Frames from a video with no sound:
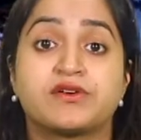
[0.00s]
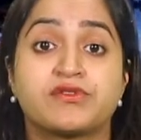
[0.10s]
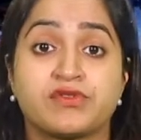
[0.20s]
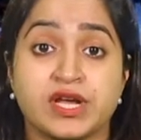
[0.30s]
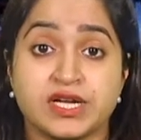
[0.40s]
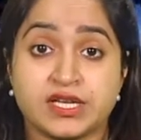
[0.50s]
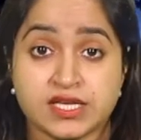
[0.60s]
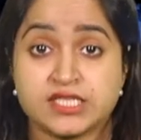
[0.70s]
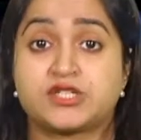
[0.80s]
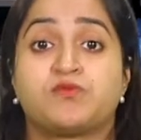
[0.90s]

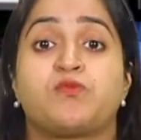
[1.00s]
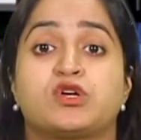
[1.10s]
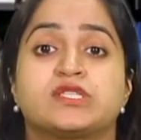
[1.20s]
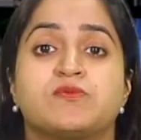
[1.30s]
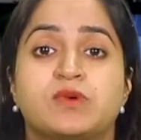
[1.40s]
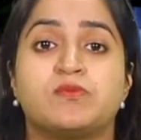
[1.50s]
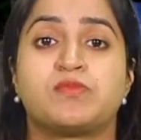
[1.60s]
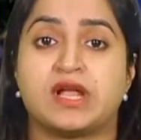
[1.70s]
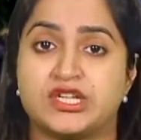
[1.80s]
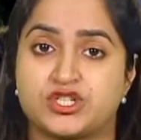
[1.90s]
greatest possible
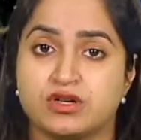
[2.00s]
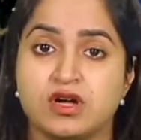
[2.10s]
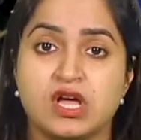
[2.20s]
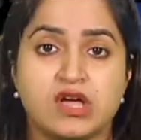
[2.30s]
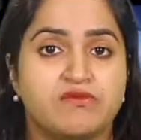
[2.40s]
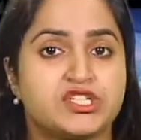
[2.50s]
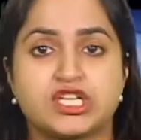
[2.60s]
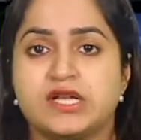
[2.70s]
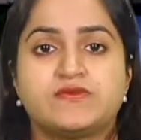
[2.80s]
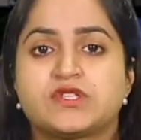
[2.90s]
pleasure, which
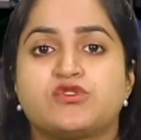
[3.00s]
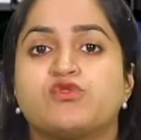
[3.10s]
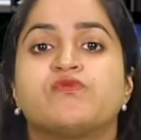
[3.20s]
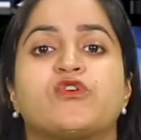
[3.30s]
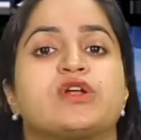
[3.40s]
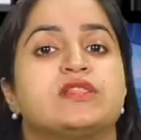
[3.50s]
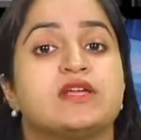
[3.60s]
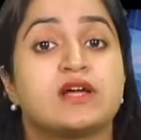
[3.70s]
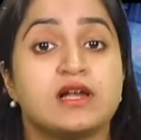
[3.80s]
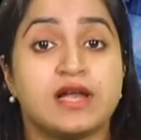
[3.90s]
leaves a room for ethical